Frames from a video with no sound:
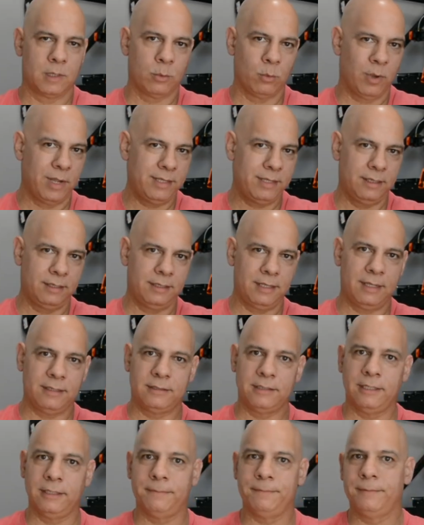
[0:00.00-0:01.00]
Well, I think
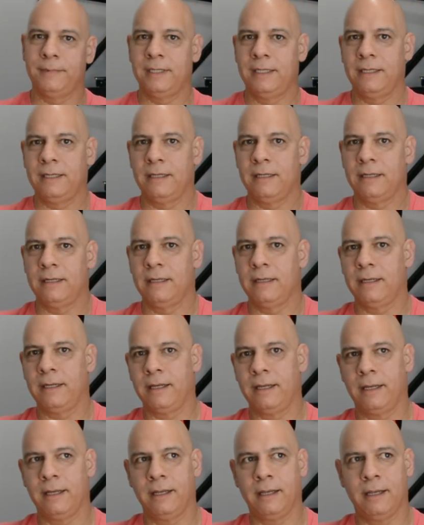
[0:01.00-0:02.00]
that's it.
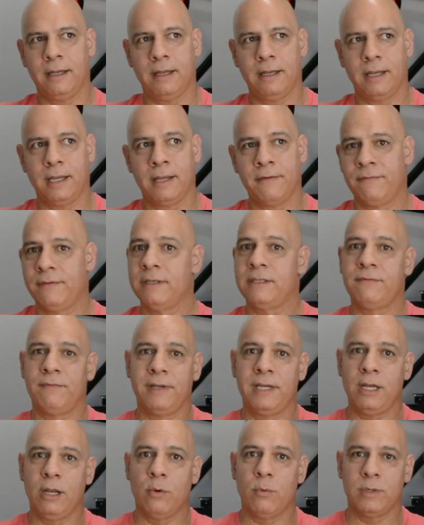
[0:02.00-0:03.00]
If this
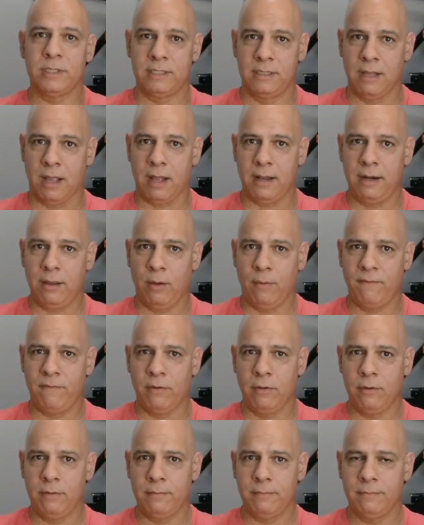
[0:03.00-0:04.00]
video was not
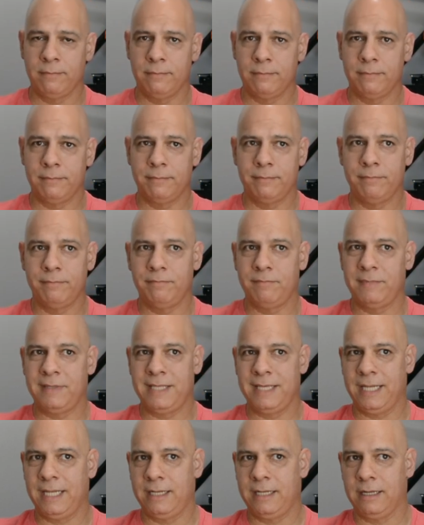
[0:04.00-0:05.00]
helpful,
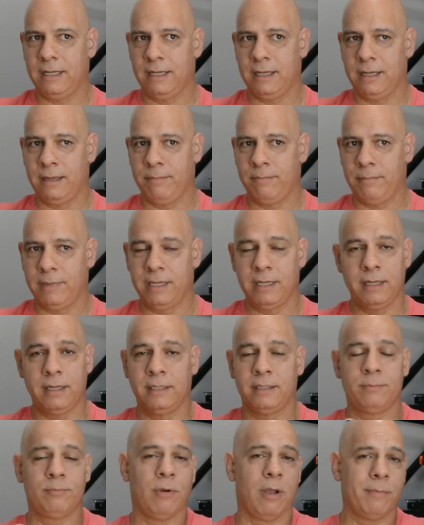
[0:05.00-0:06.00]
then
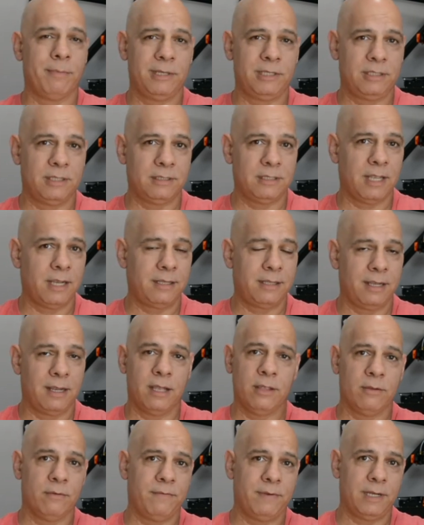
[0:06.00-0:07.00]
it's probably just like the
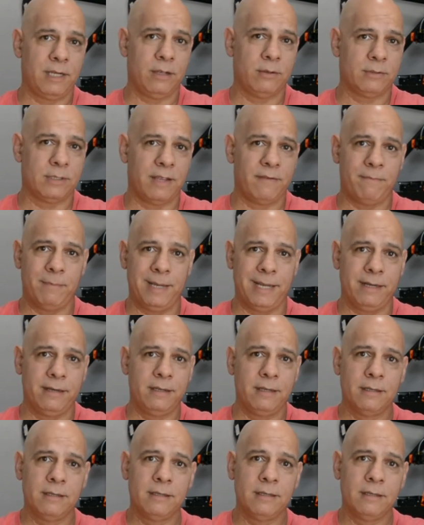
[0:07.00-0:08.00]
other videos I've made,
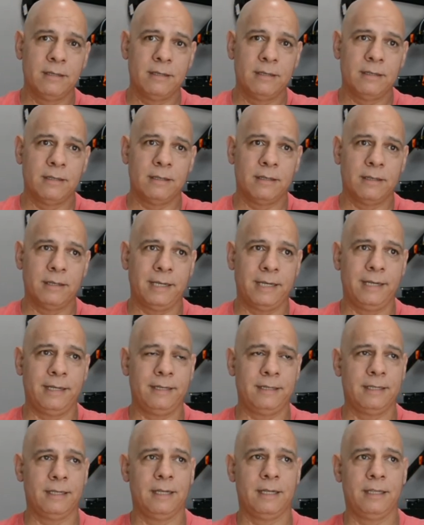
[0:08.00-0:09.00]

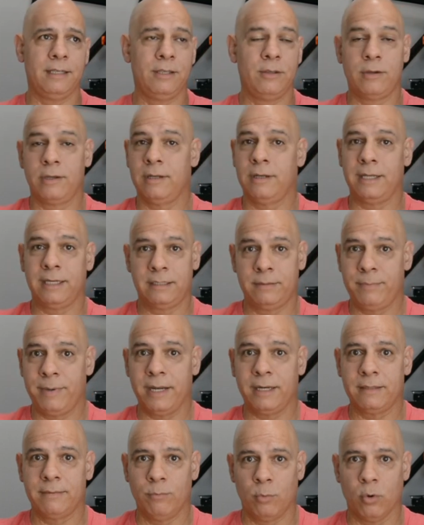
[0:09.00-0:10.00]
and you can
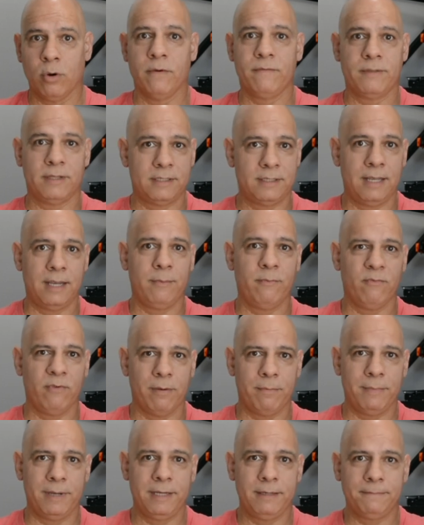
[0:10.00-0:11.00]
expect more of the same
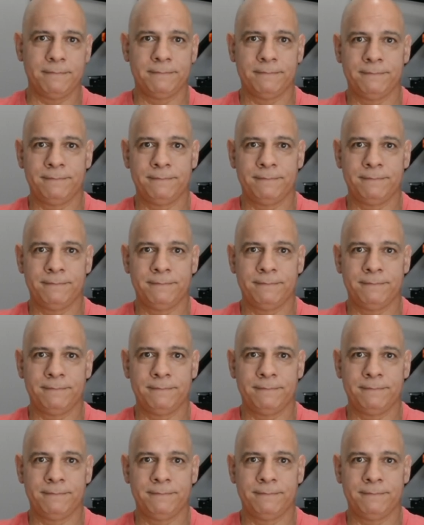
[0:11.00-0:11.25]
from me.